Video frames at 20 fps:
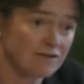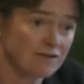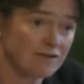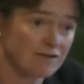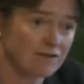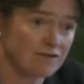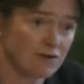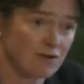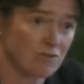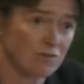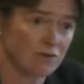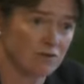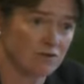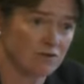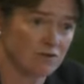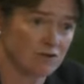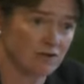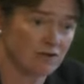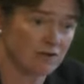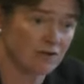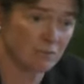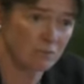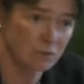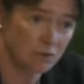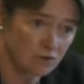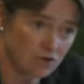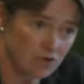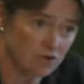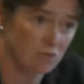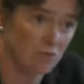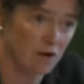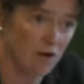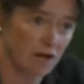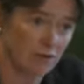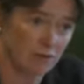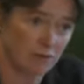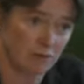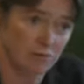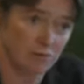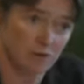don't want to push away
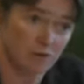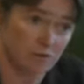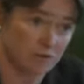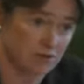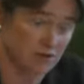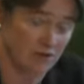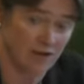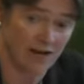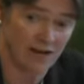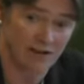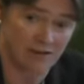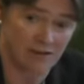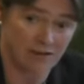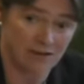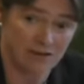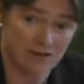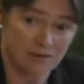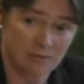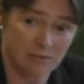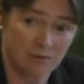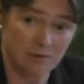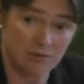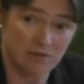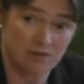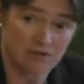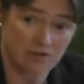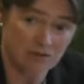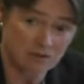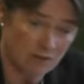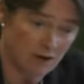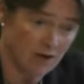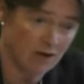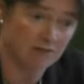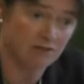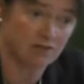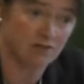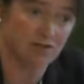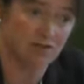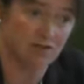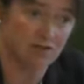people who are scared. But we do have a
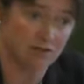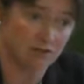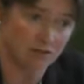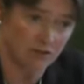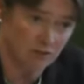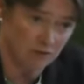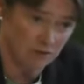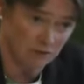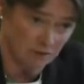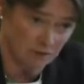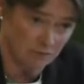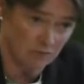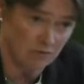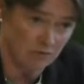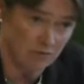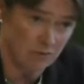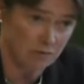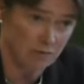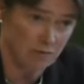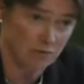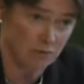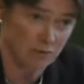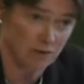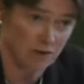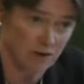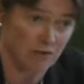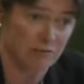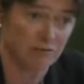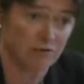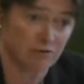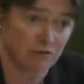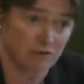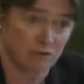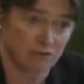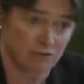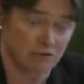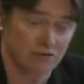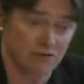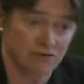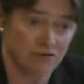significant number of people who are coming forward
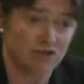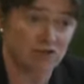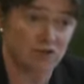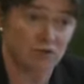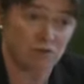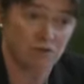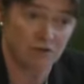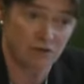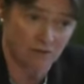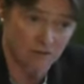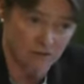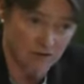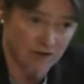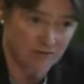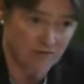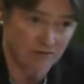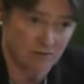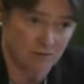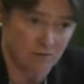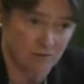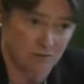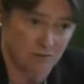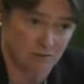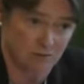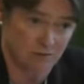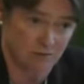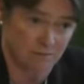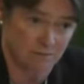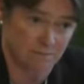for tests who don't have symptoms.